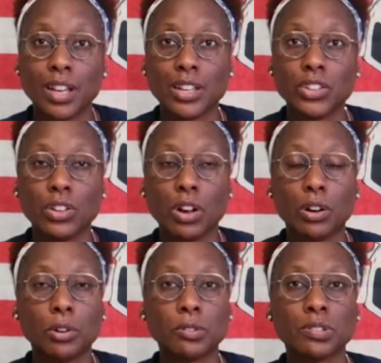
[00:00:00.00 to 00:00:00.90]
You
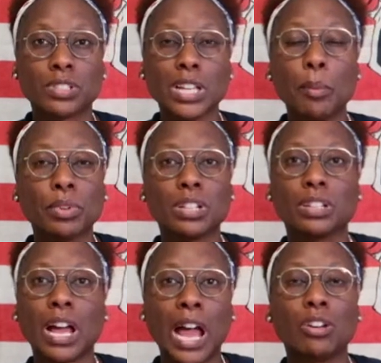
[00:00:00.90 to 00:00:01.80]
know, some of
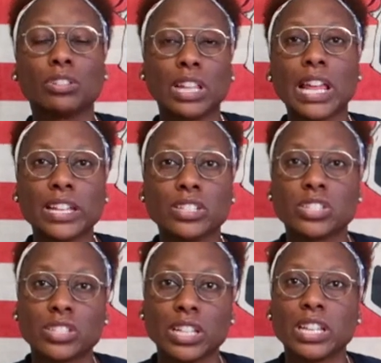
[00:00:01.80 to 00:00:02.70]
the outlandish
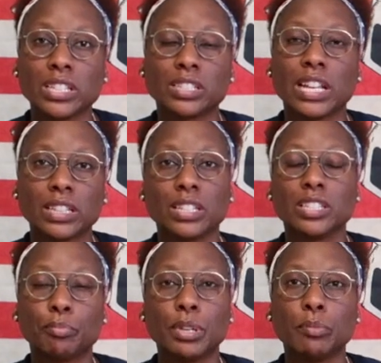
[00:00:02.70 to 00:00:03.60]
things that
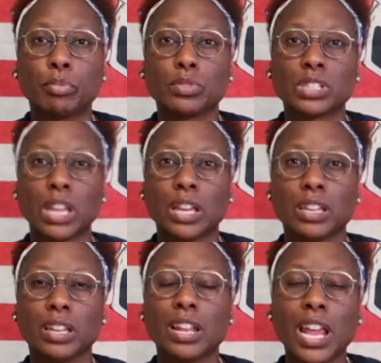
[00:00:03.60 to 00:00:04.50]
these people say,
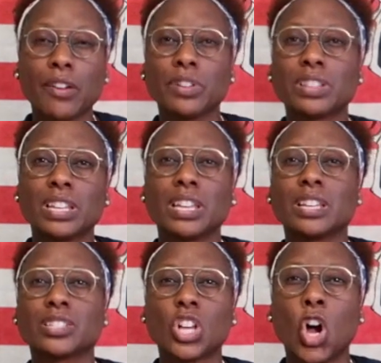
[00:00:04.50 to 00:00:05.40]
and everything
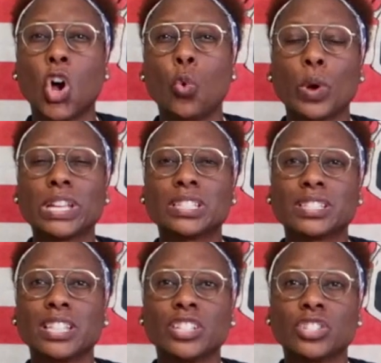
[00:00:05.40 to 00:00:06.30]
is always
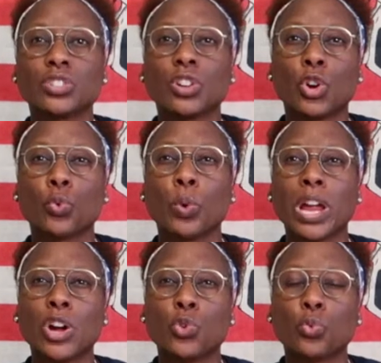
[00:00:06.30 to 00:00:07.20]
centered
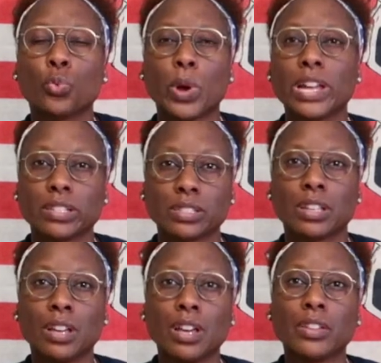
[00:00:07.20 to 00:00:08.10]
around race.
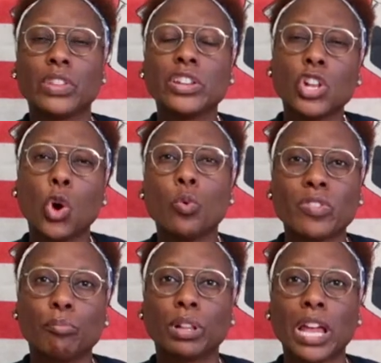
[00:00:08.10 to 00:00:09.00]
They know
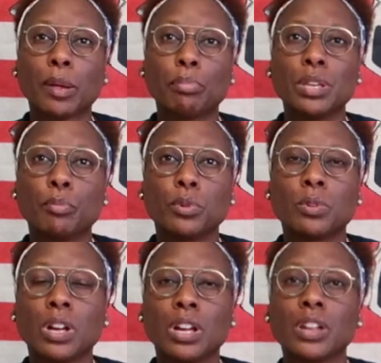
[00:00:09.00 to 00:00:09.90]
with black
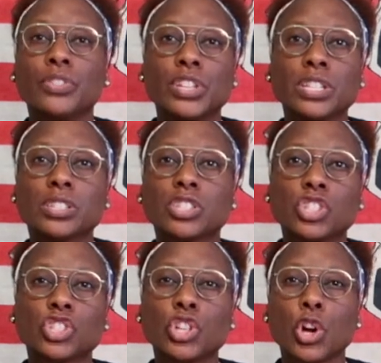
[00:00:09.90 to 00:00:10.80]
people, this
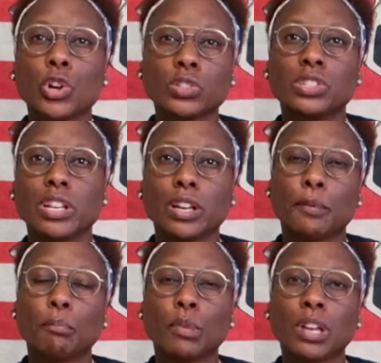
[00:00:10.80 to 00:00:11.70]
stirs them.